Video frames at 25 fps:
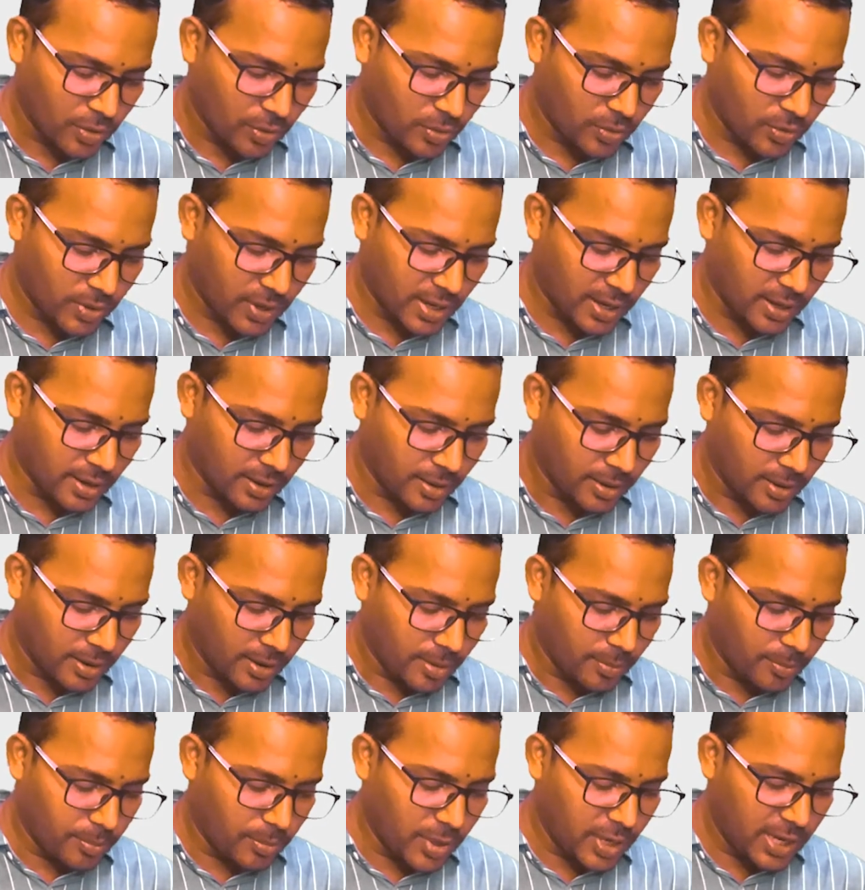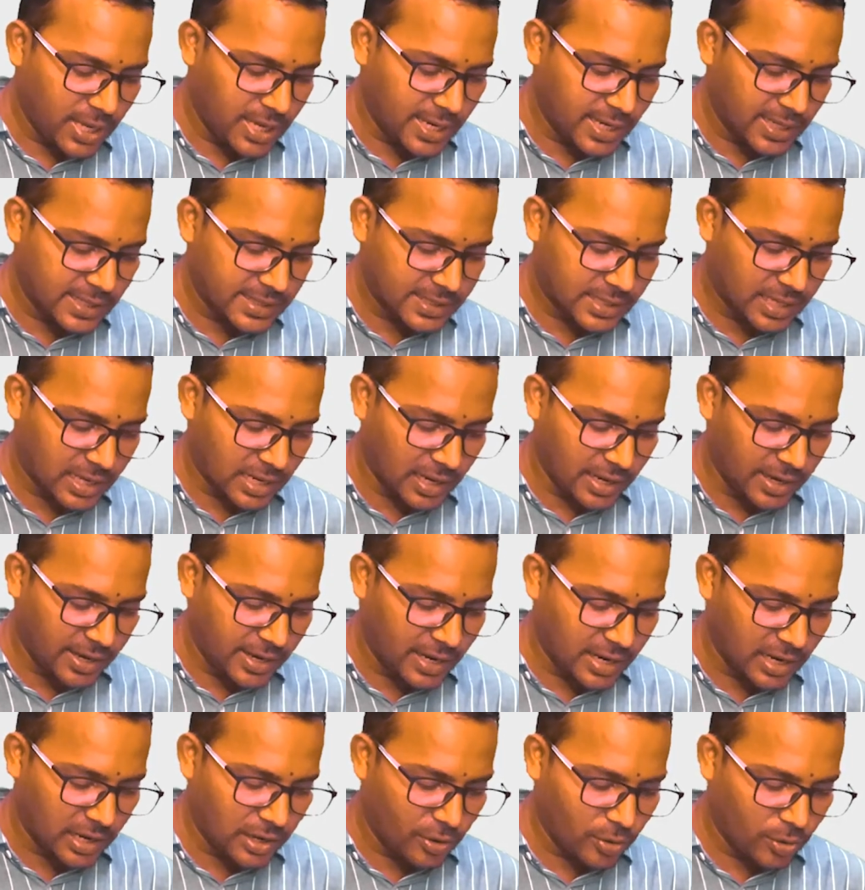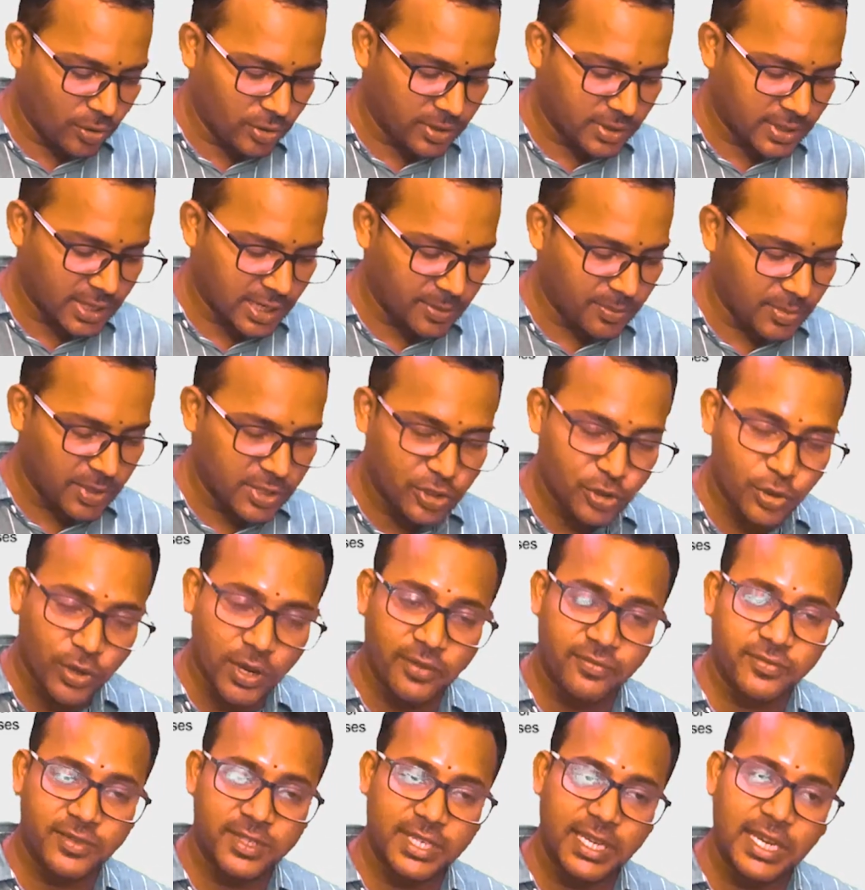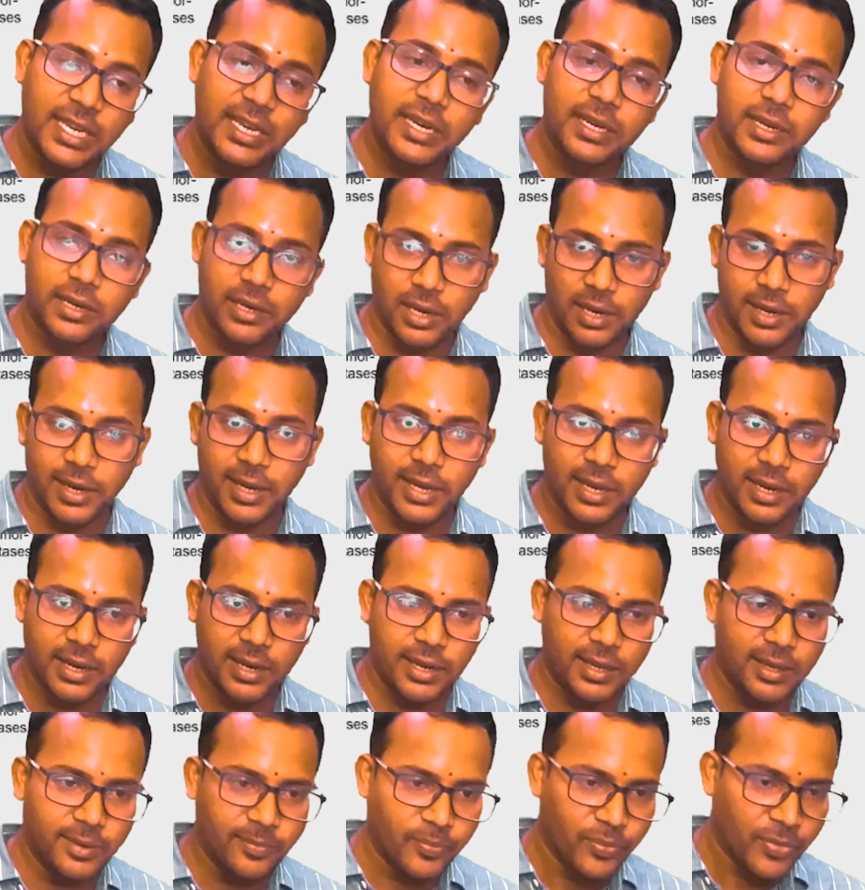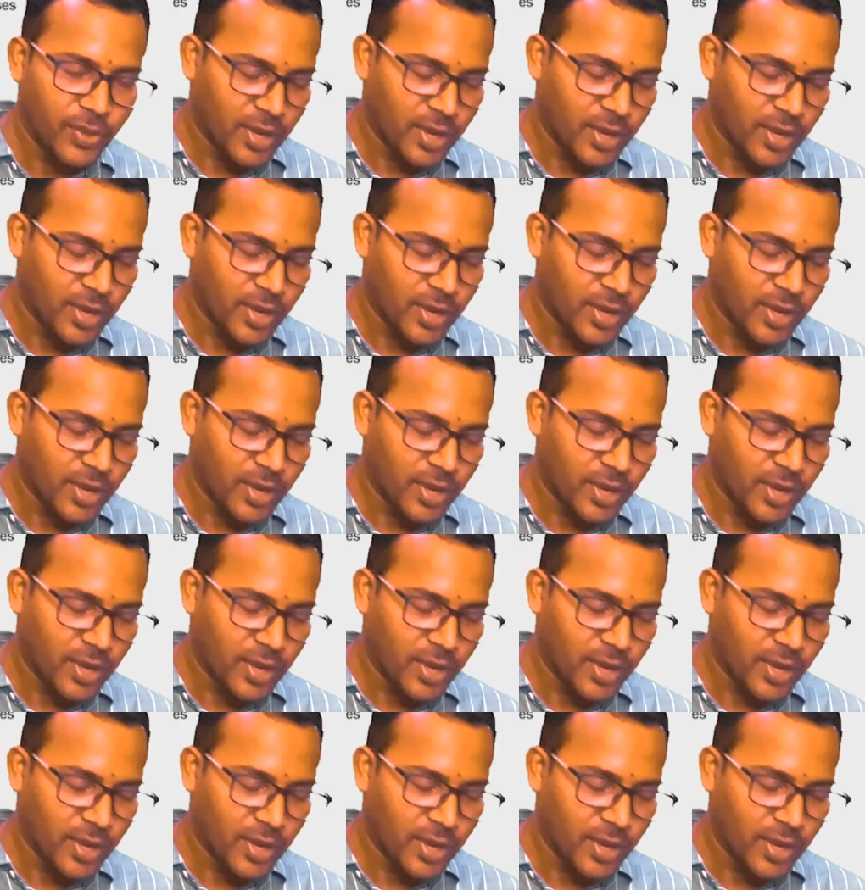Okay, B is clinical node, that means you have seen it clinically,